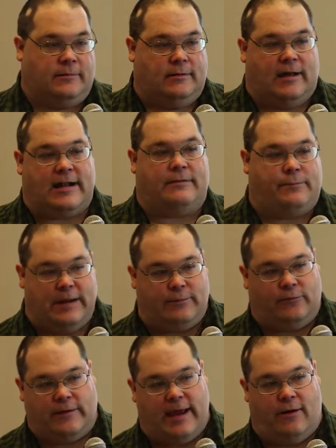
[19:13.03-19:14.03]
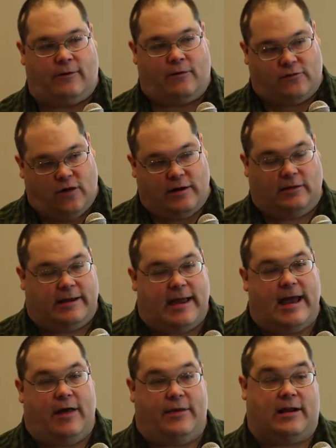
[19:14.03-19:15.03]
lot of people now are trying to look at
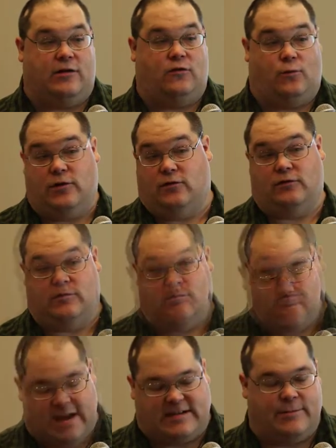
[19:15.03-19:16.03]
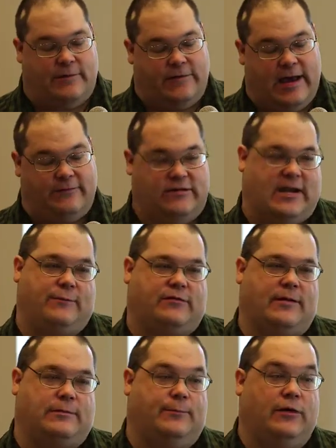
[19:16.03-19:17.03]
how they can use Windows HTML5 and
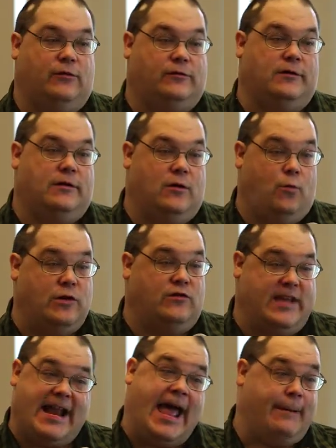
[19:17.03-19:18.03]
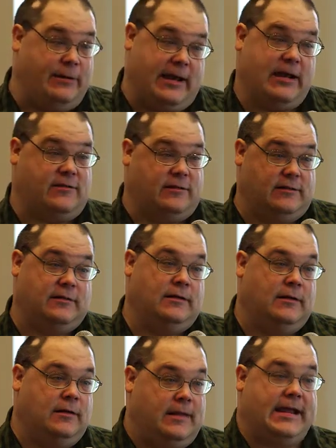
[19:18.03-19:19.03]
JavaScript to build Windows 8 applications
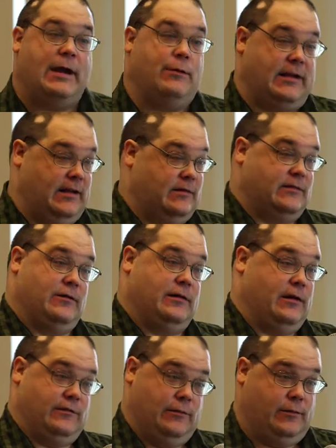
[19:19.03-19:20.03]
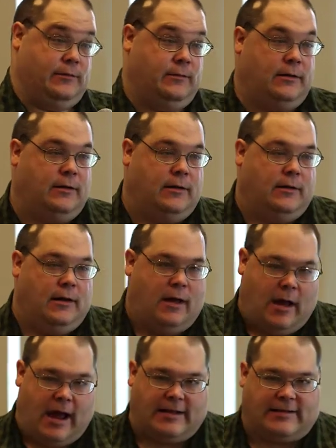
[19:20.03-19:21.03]
that again would get installed in their store.
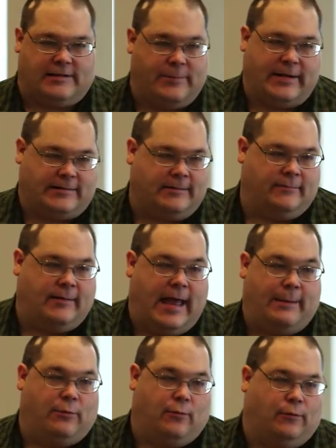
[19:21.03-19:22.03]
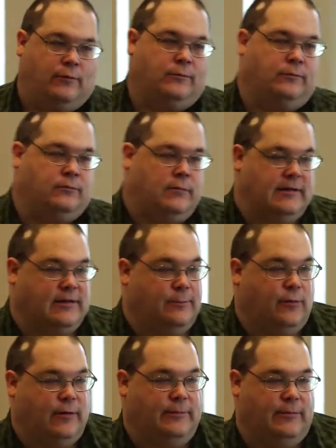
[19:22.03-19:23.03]
I suspect Apple will, at some
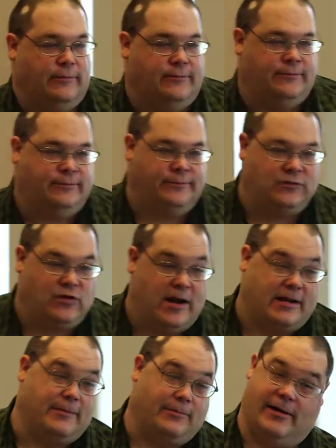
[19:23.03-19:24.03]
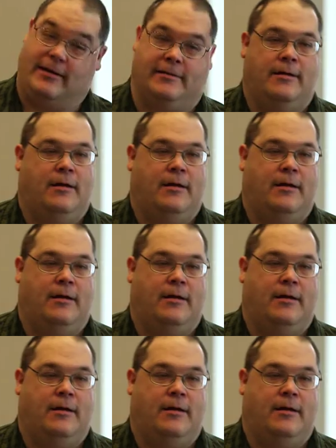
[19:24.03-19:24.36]
point, will try to comply.